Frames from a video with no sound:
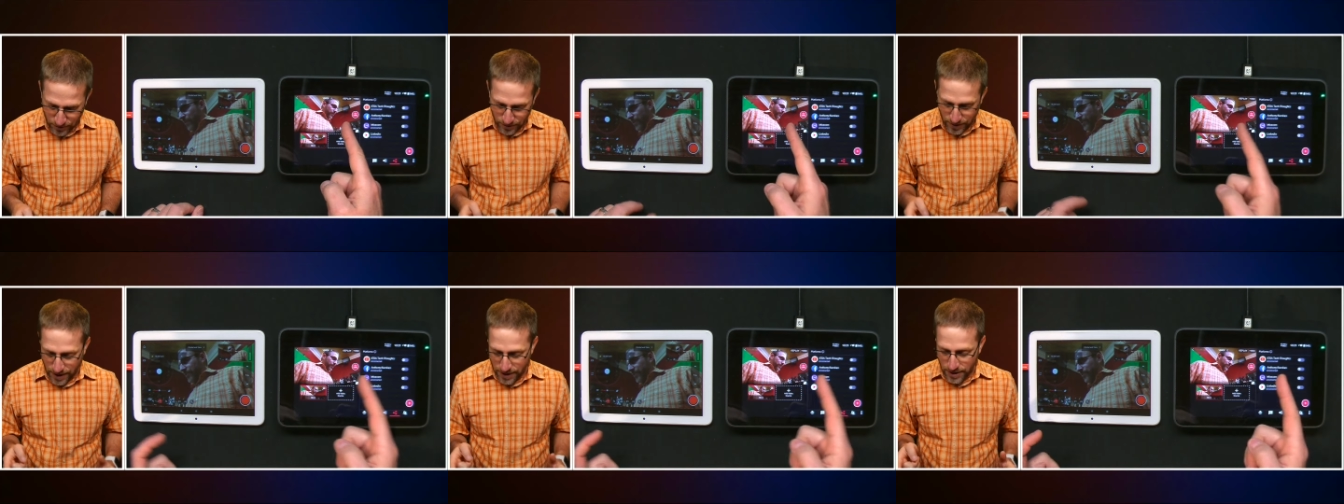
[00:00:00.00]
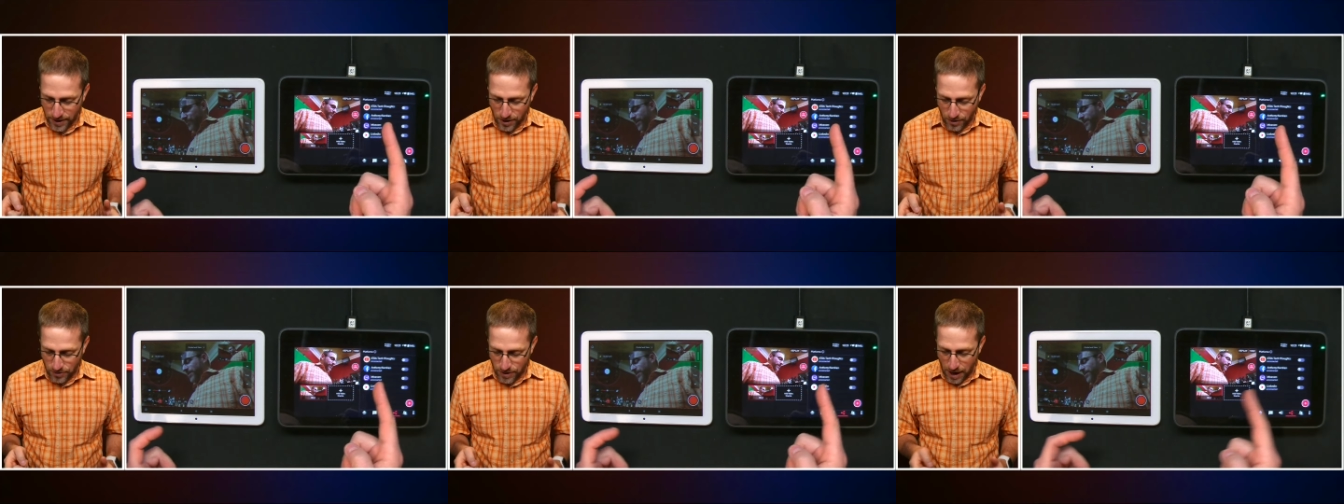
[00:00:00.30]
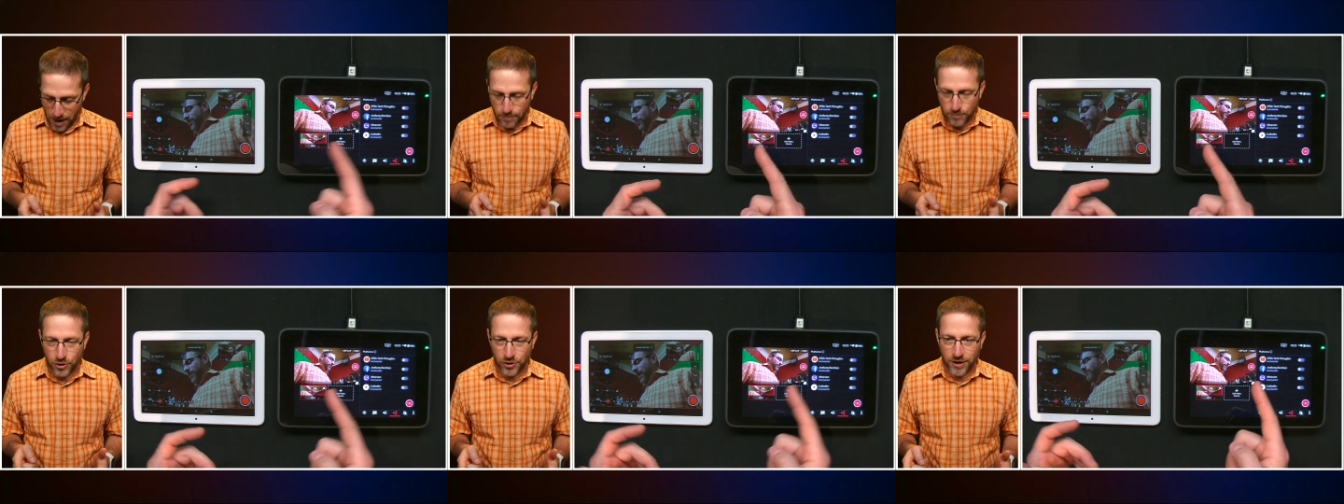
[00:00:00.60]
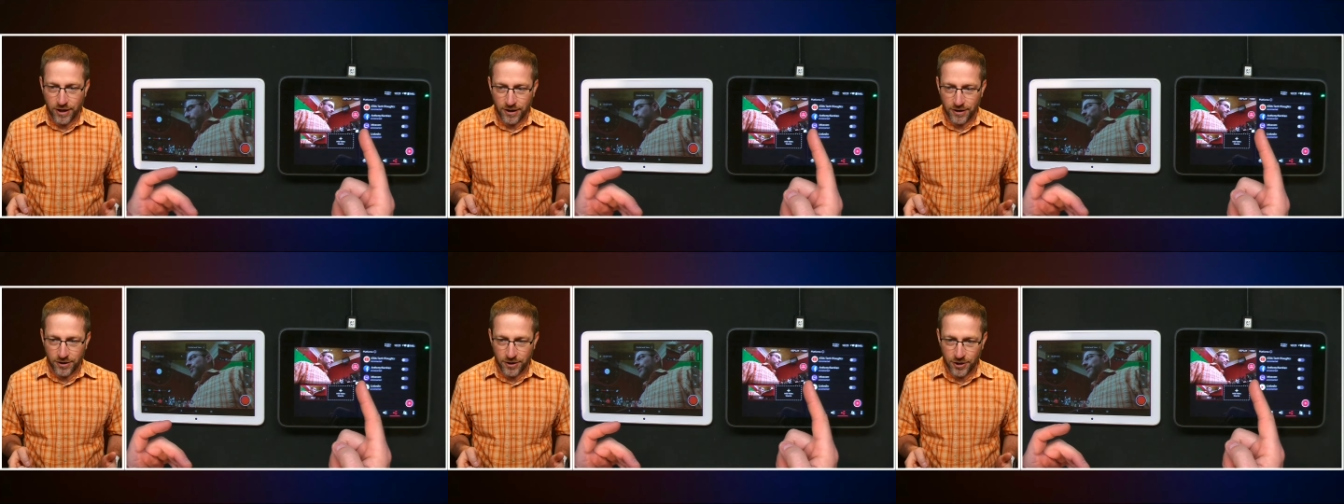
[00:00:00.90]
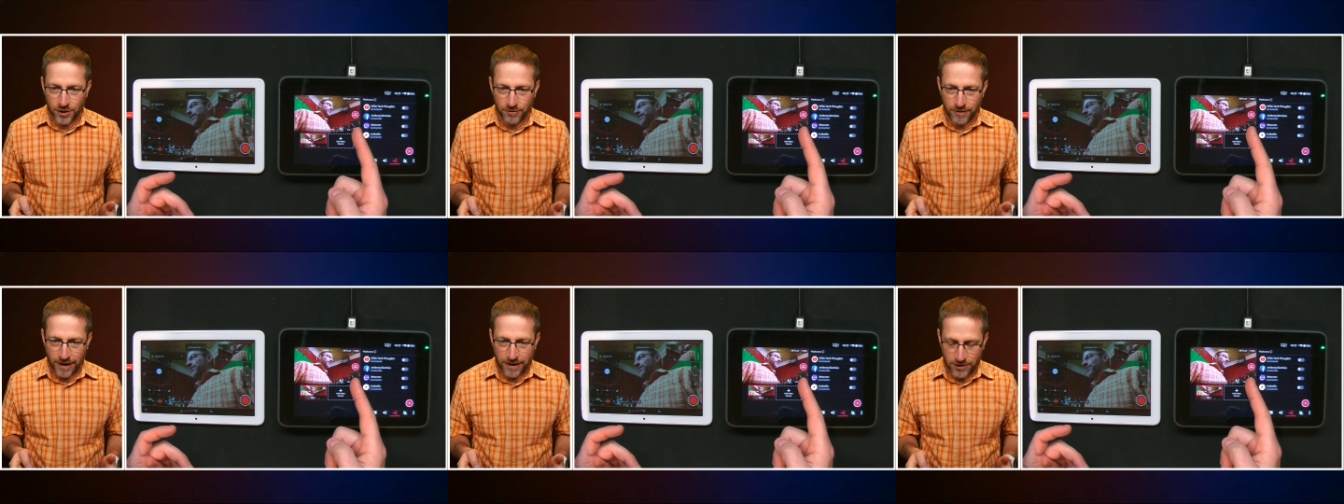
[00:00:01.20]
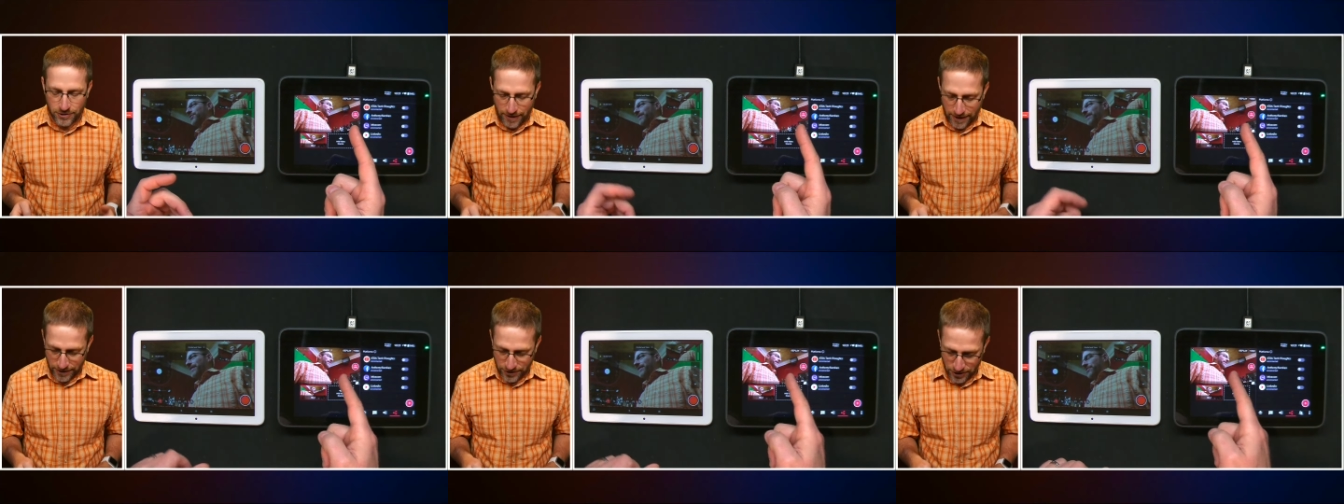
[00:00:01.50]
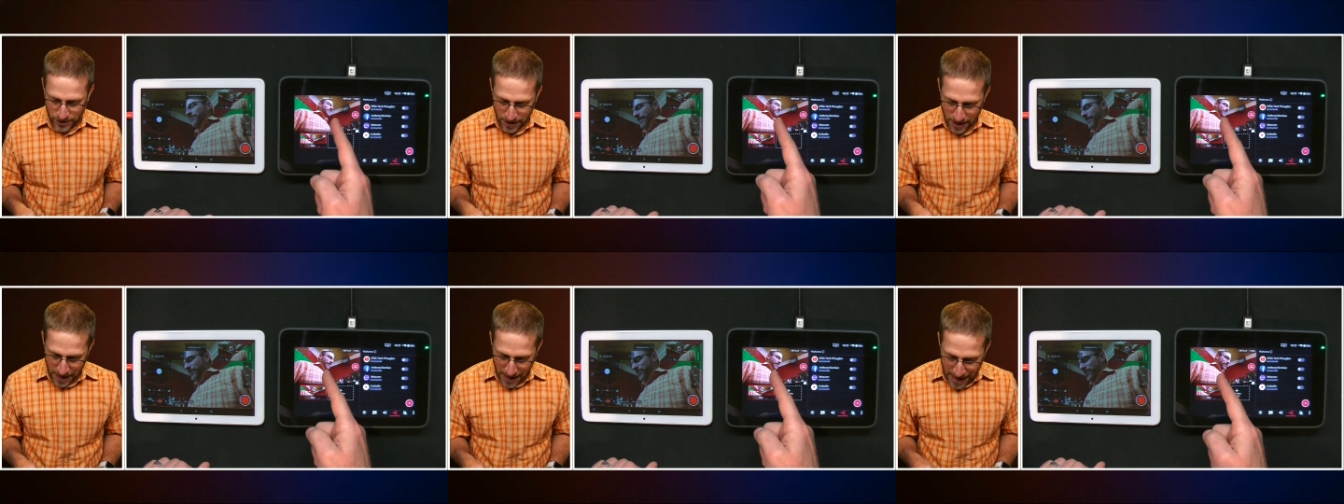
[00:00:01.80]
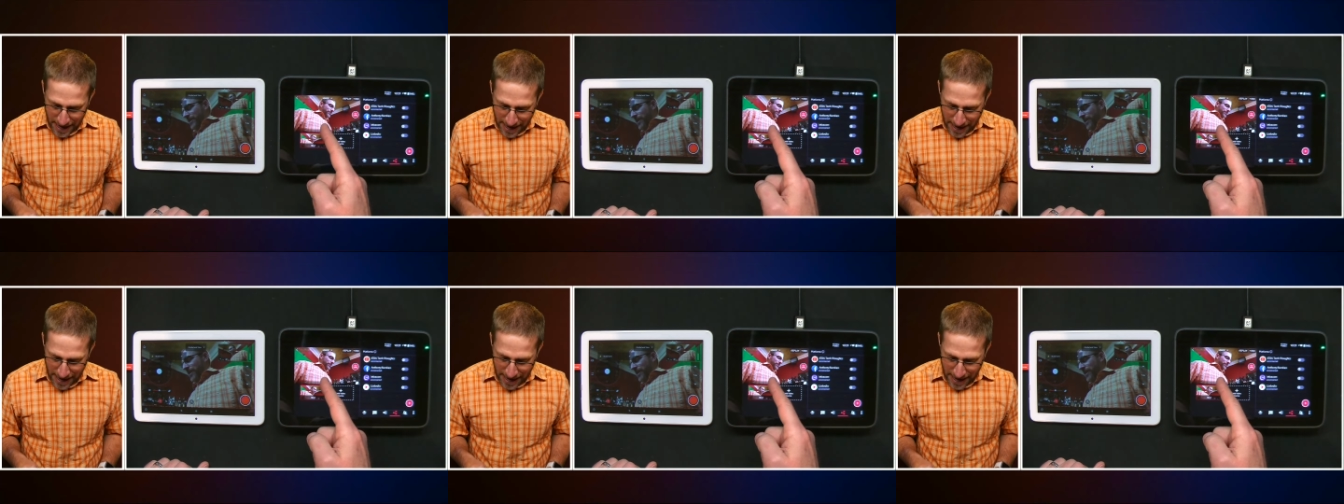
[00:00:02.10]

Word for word: to. There you go. Now I'm looking in the correct direction.